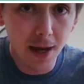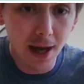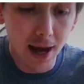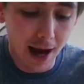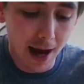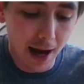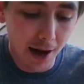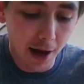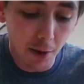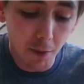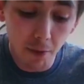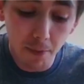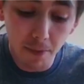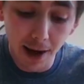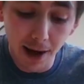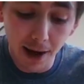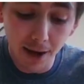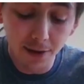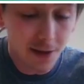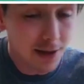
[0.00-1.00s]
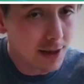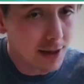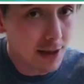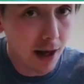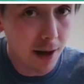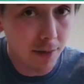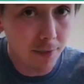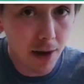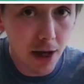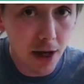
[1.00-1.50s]
and I'll be back this
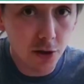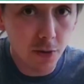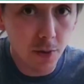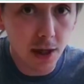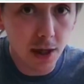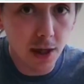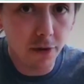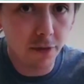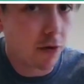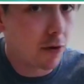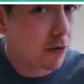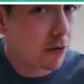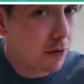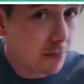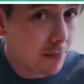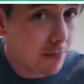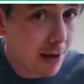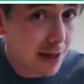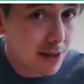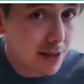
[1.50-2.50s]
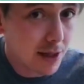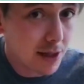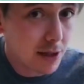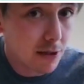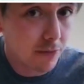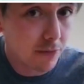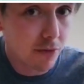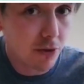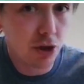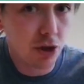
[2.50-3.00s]
time next week for another math
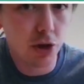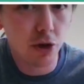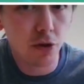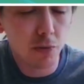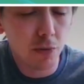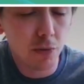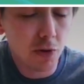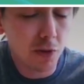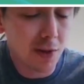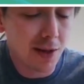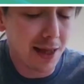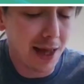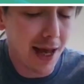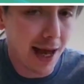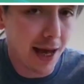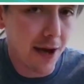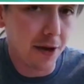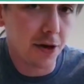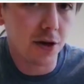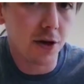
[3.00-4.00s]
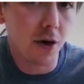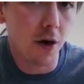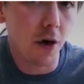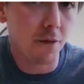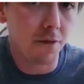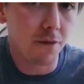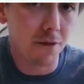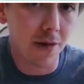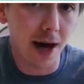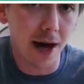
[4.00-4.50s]
lesson for children between the ages of
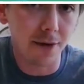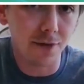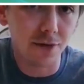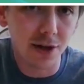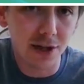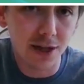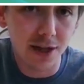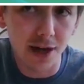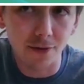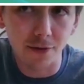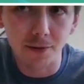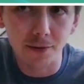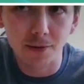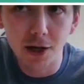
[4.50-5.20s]
5 to 7.